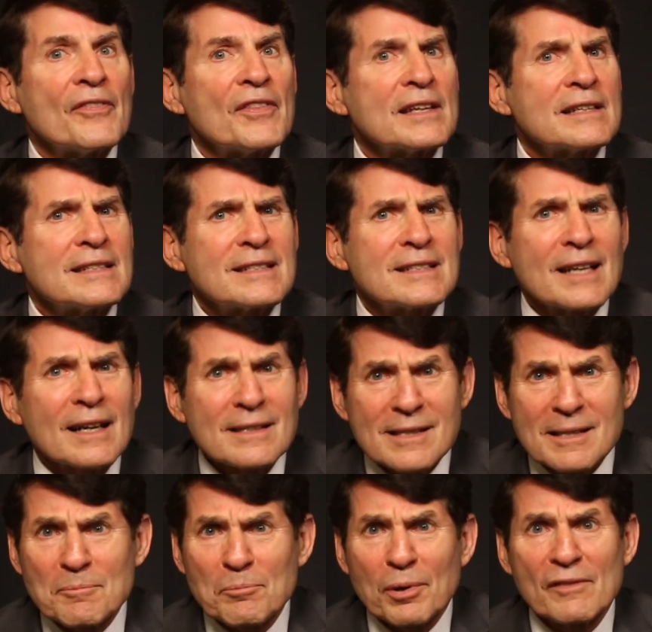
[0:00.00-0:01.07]
that
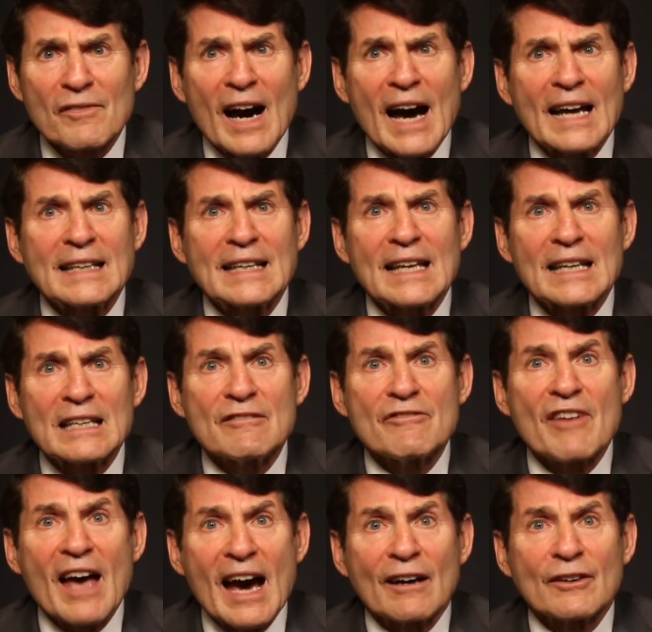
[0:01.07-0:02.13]
doesn't provide any
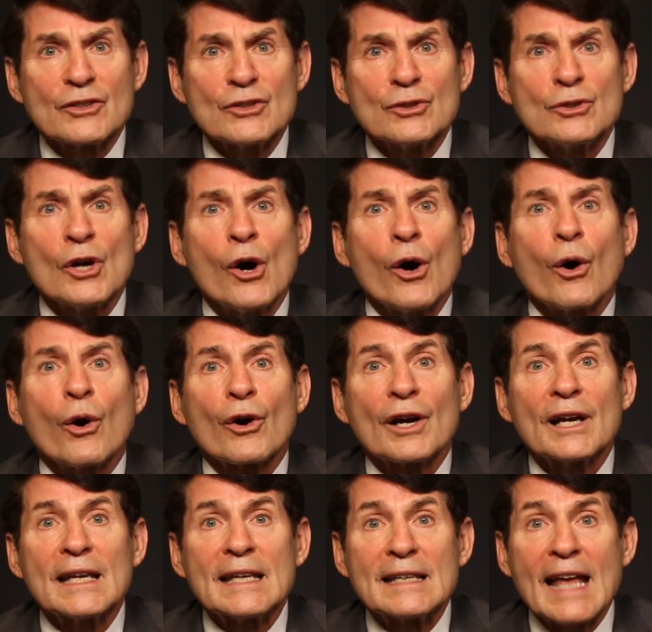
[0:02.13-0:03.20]
value
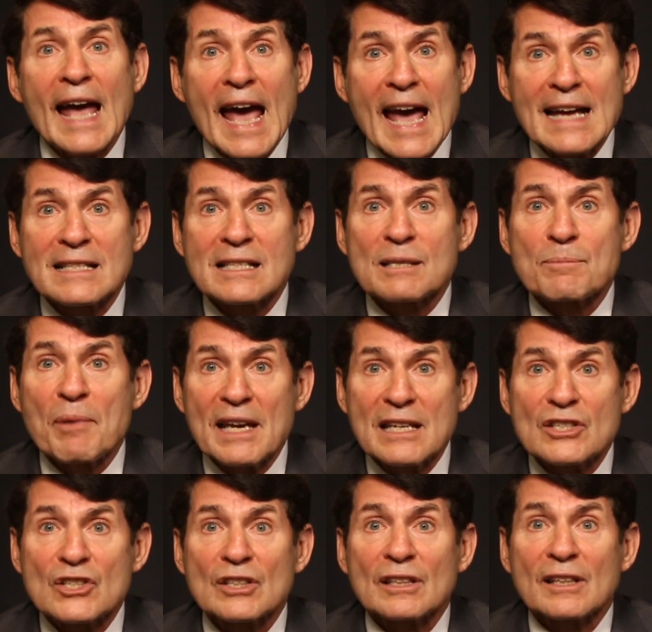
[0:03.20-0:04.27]
or enhance
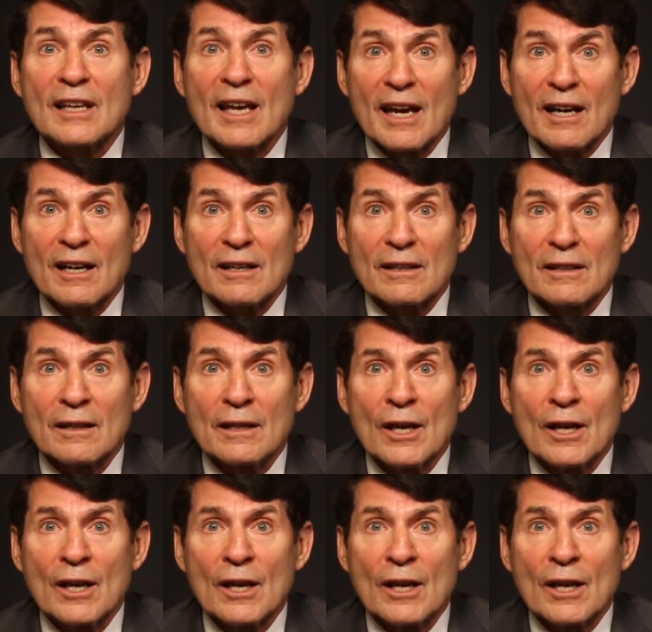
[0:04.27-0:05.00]
patient care.